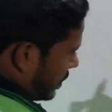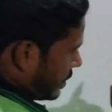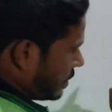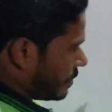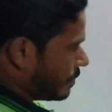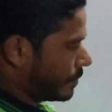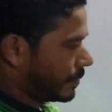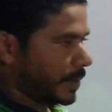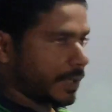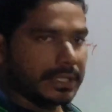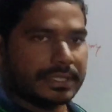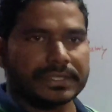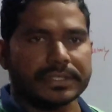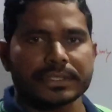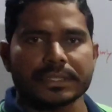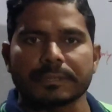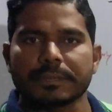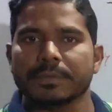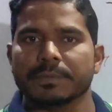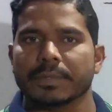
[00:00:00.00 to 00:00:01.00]
it must
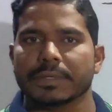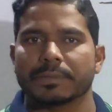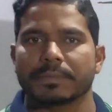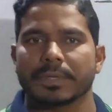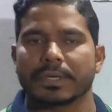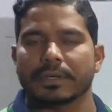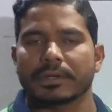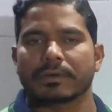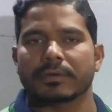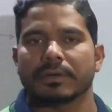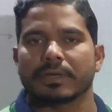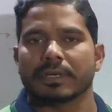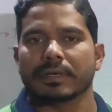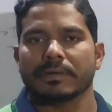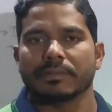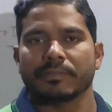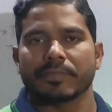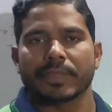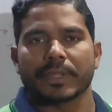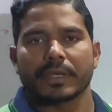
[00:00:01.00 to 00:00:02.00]
be perpendicular
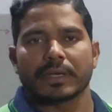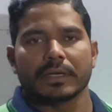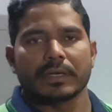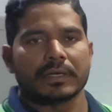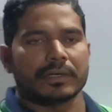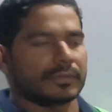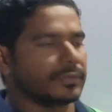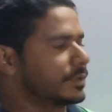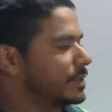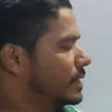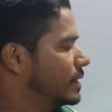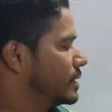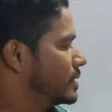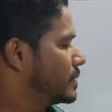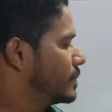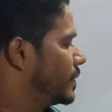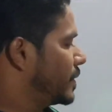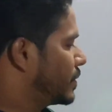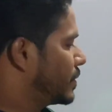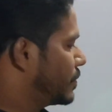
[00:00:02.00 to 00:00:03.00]
with
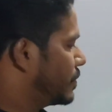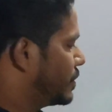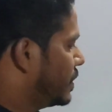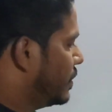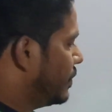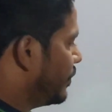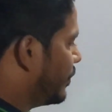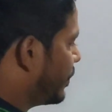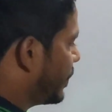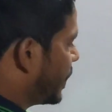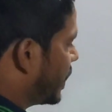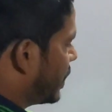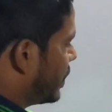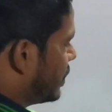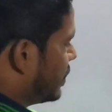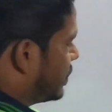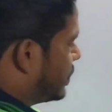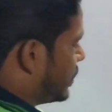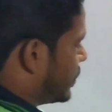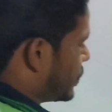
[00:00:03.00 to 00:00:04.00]
respect to
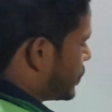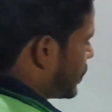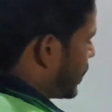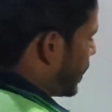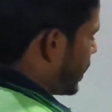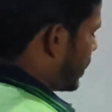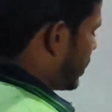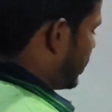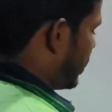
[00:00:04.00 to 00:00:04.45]
this straight